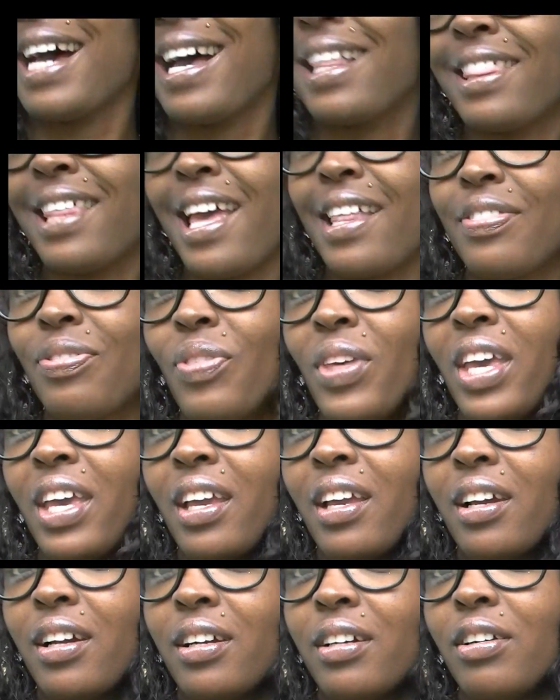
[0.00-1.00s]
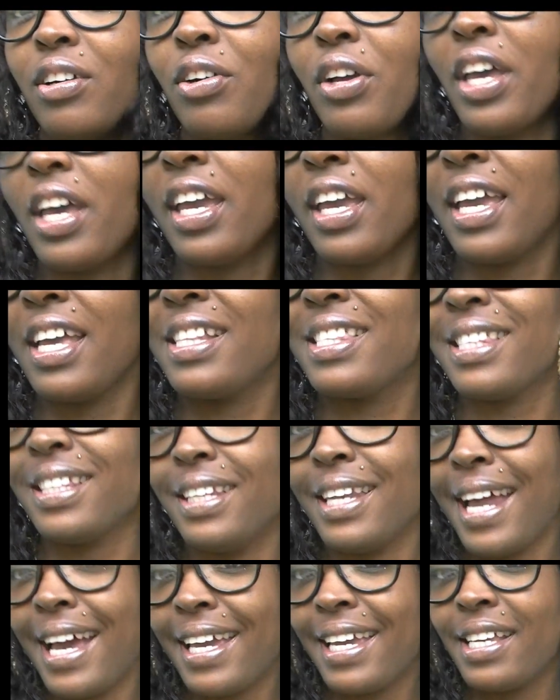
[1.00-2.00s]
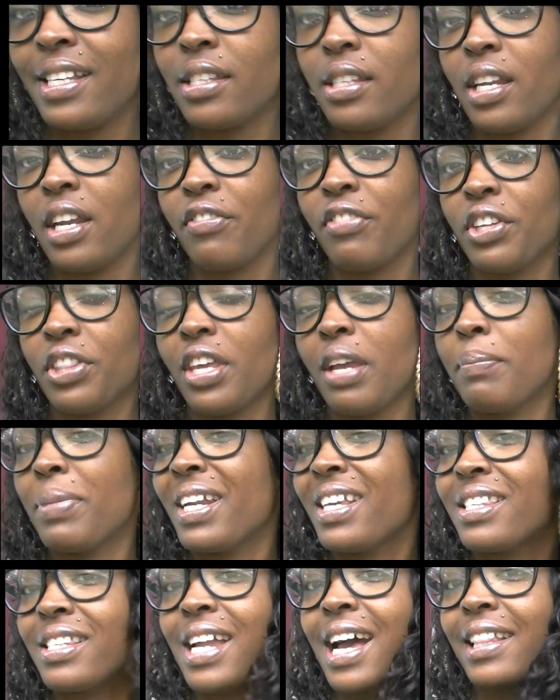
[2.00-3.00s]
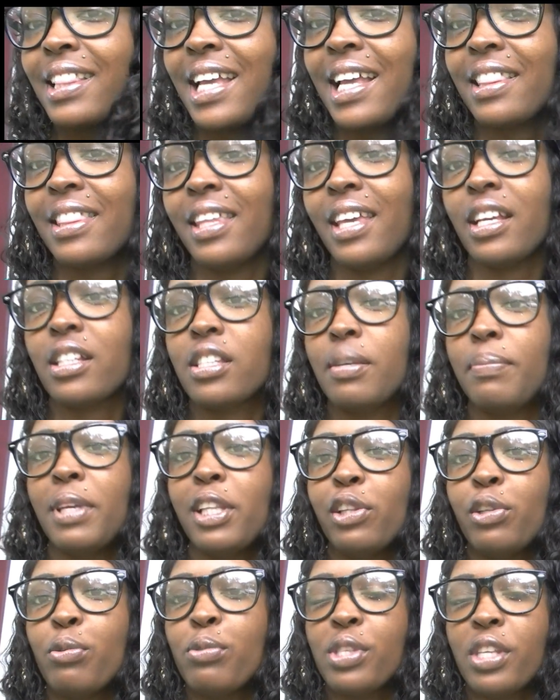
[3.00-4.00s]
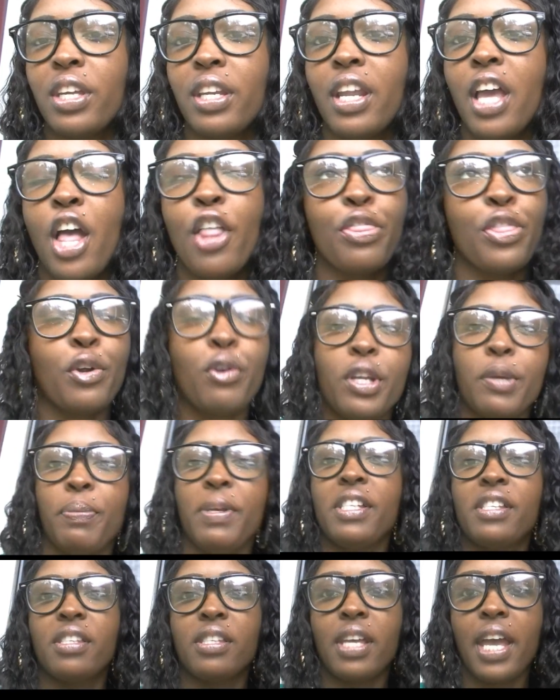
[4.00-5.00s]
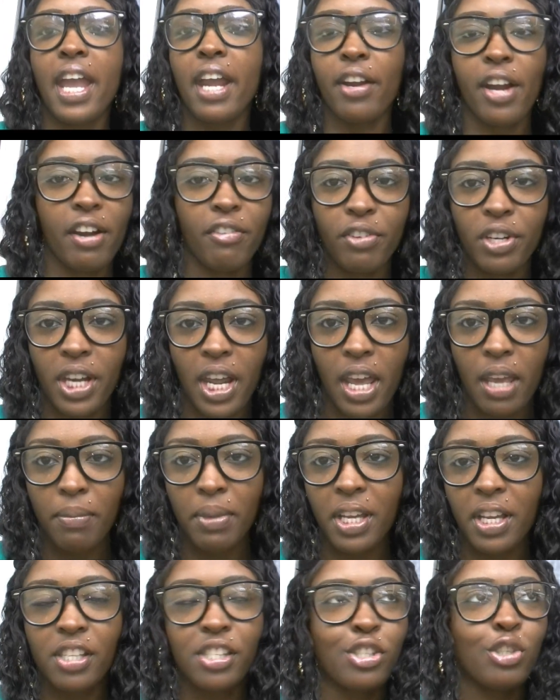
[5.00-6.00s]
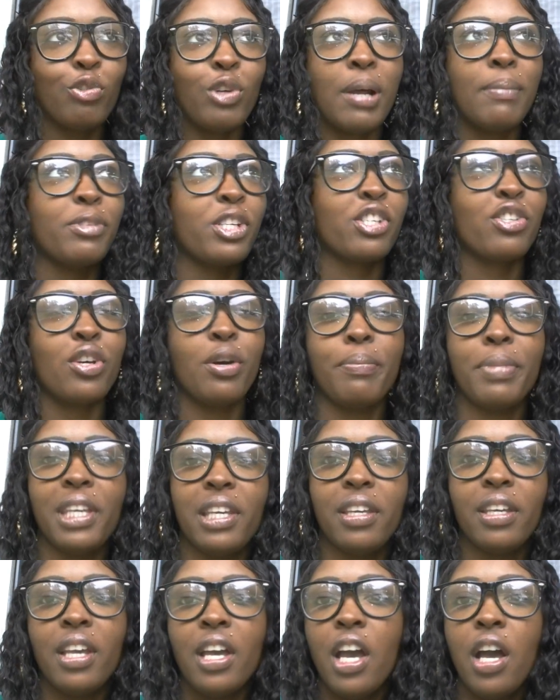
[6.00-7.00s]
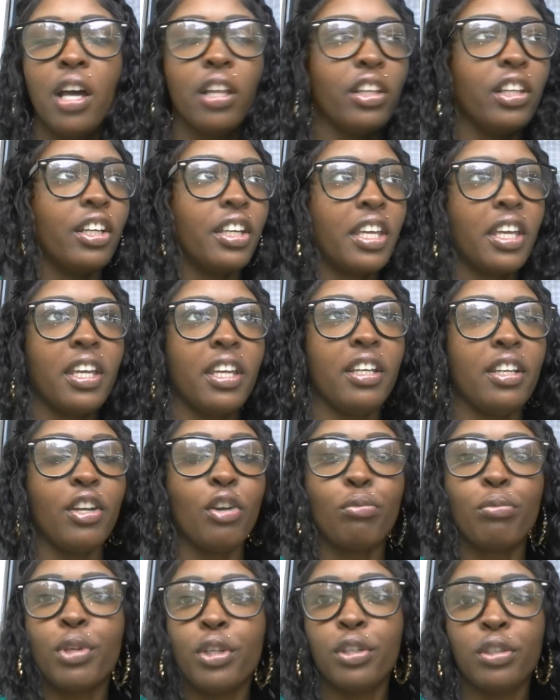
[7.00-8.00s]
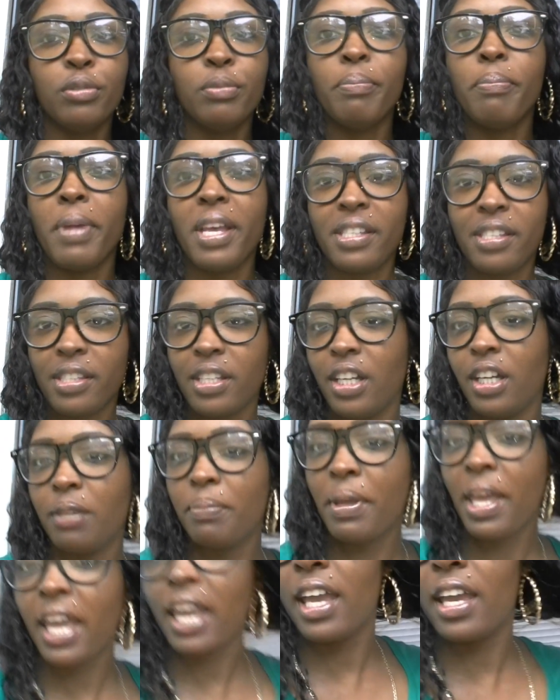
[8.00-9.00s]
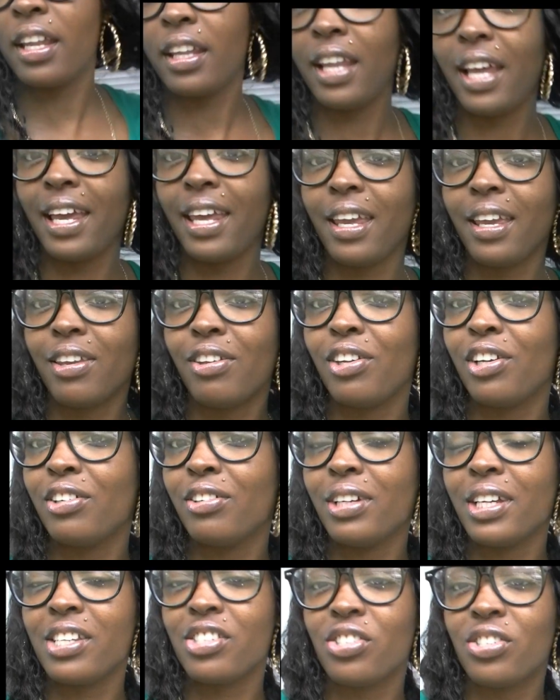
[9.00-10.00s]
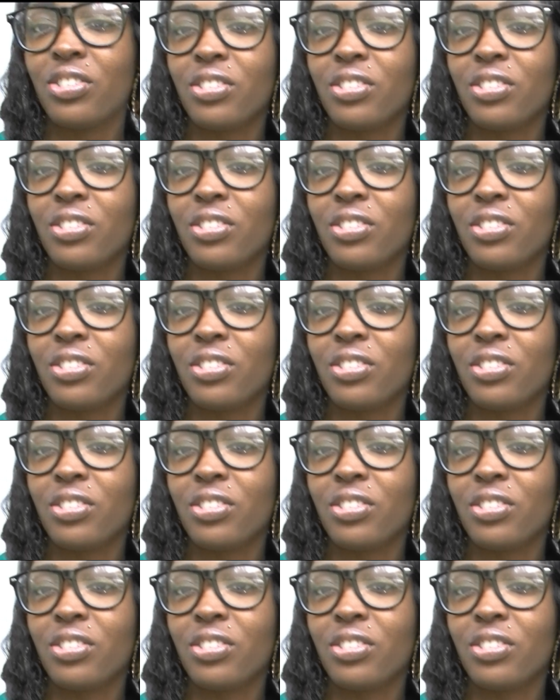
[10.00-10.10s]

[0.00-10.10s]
not that thick, okay? It's nice and everything, but it's not that thick to be losing 30 pieces of hair every day, because soon I'm just gonna be looking real messed up. And like, you know,